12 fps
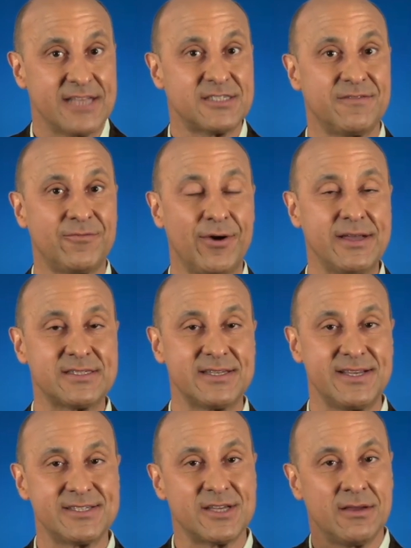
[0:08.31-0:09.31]
It's a voice
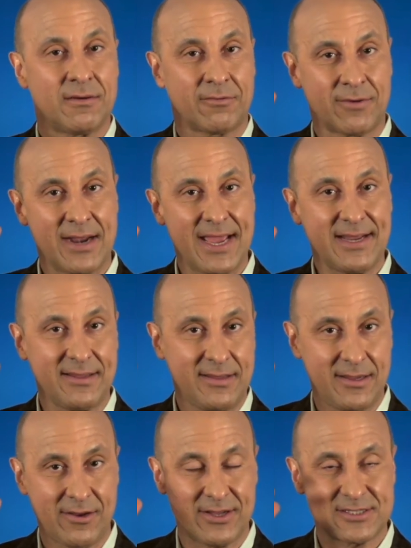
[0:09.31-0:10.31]
that is right
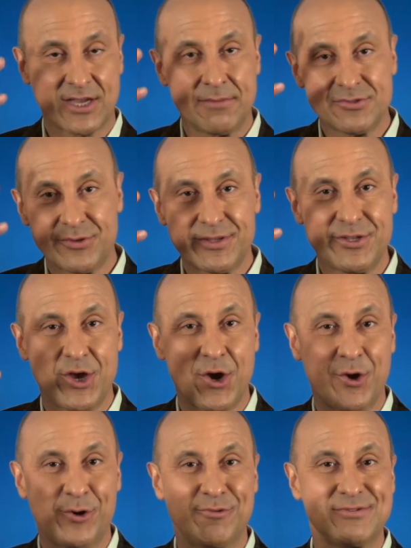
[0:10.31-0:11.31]
here. It comes through the
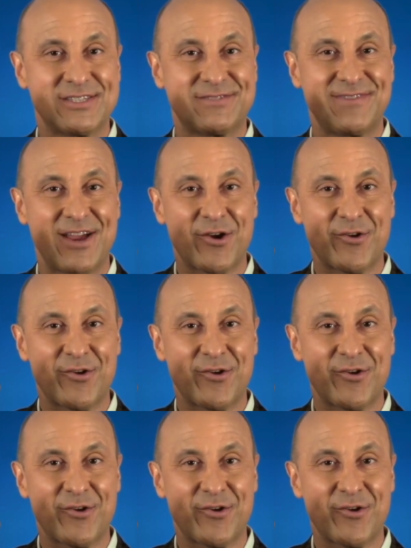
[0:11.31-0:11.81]
nose. It's